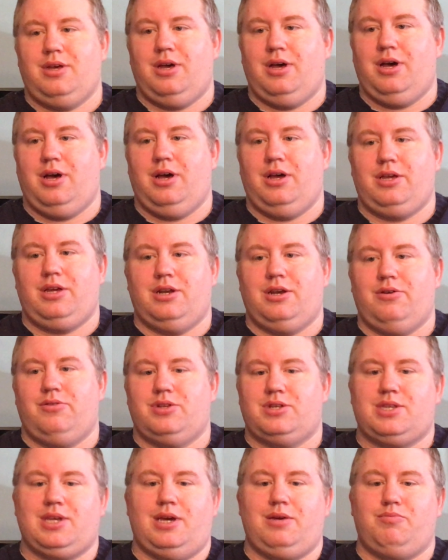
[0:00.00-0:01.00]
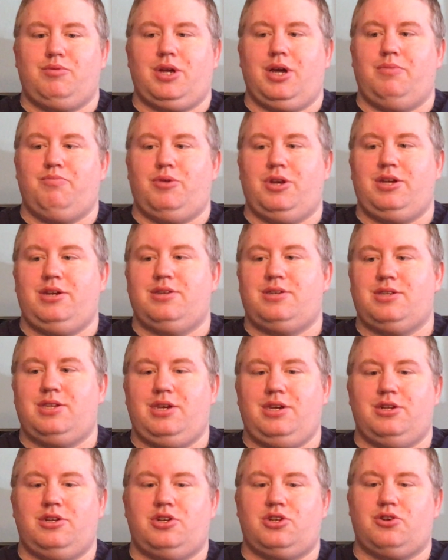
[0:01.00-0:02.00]
the same company as
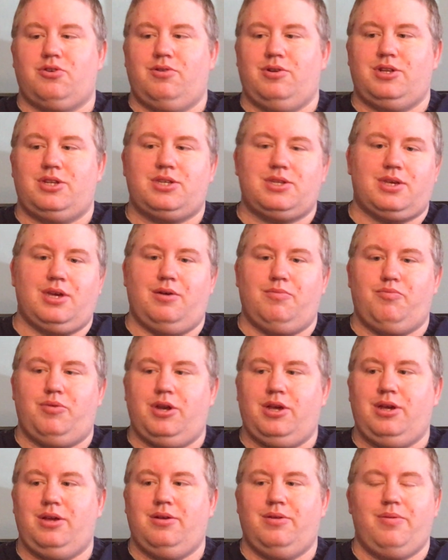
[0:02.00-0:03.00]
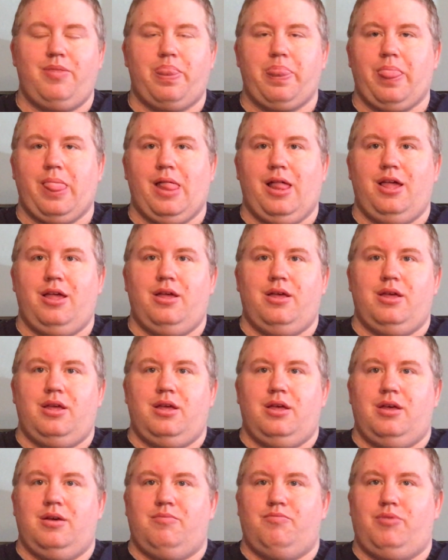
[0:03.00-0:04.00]
the insurance company.
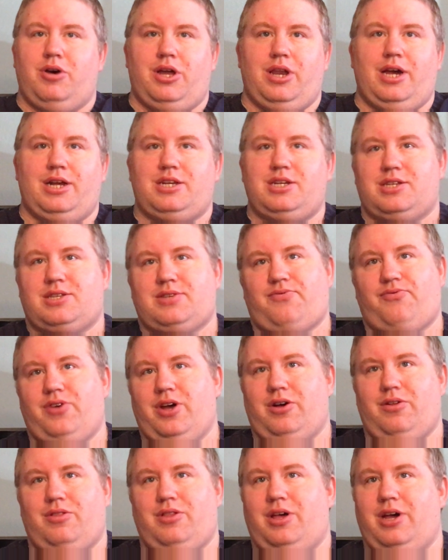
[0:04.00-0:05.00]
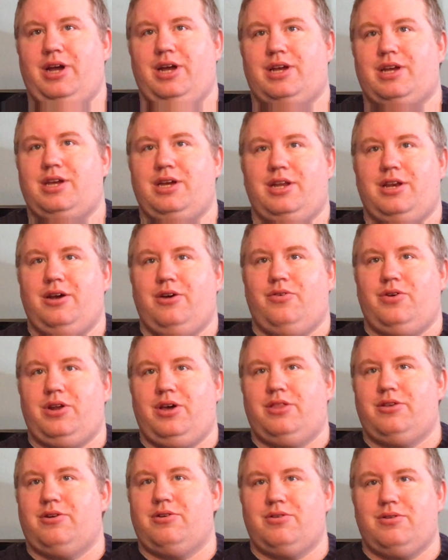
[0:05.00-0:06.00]
But I just felt like,
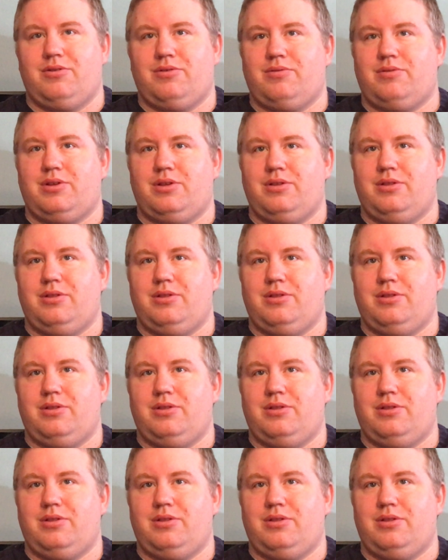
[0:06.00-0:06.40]
another